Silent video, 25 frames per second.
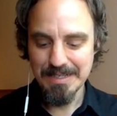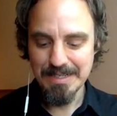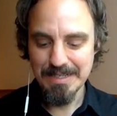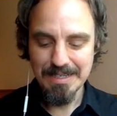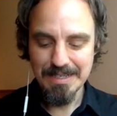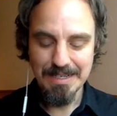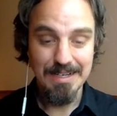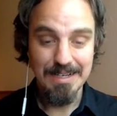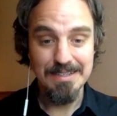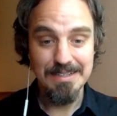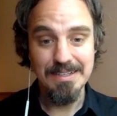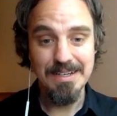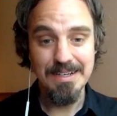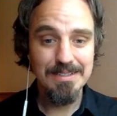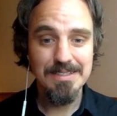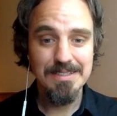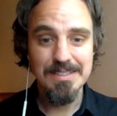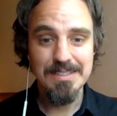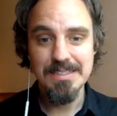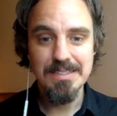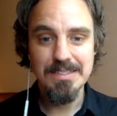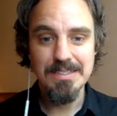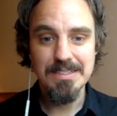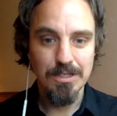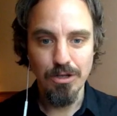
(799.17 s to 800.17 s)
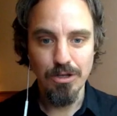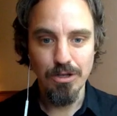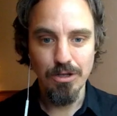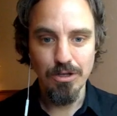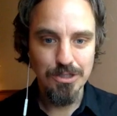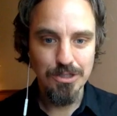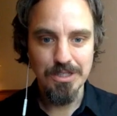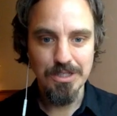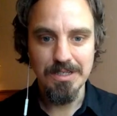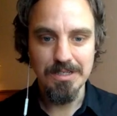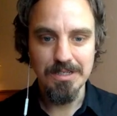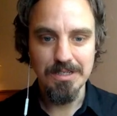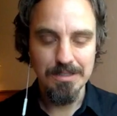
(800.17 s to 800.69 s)
analysis and
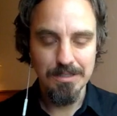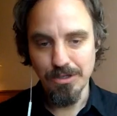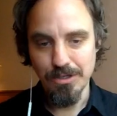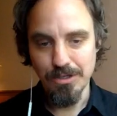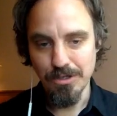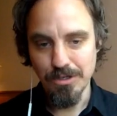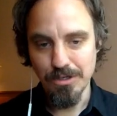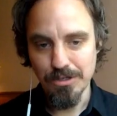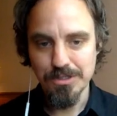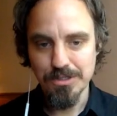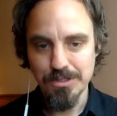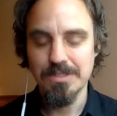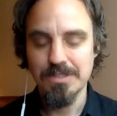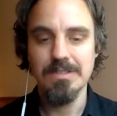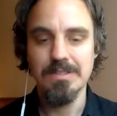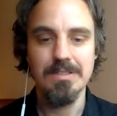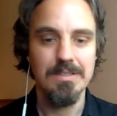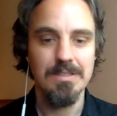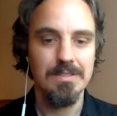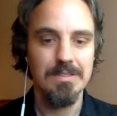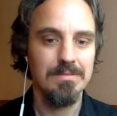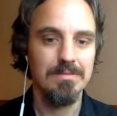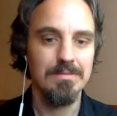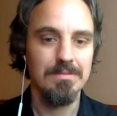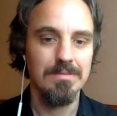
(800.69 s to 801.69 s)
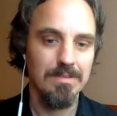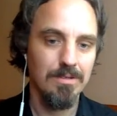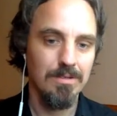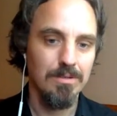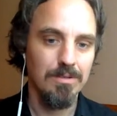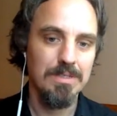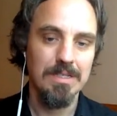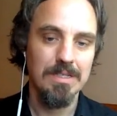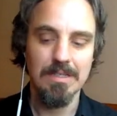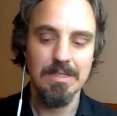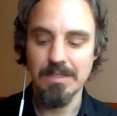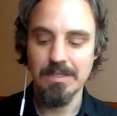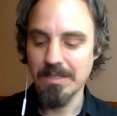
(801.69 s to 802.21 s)
logic and deduction, he goes
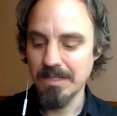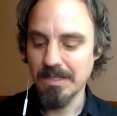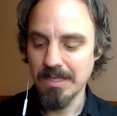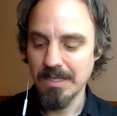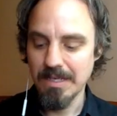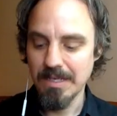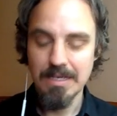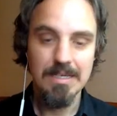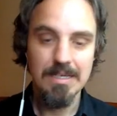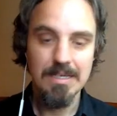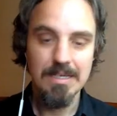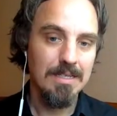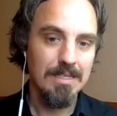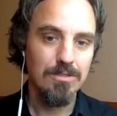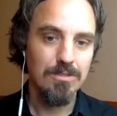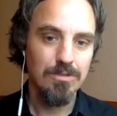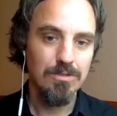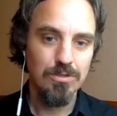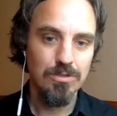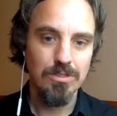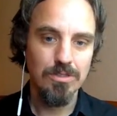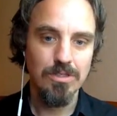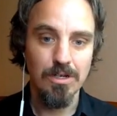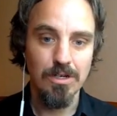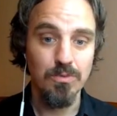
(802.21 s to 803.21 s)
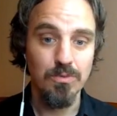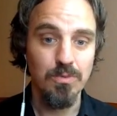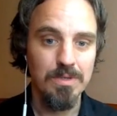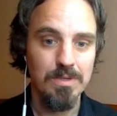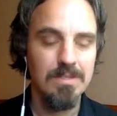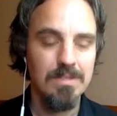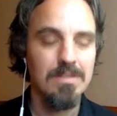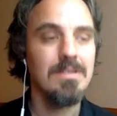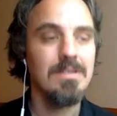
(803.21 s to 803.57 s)
that it has to start with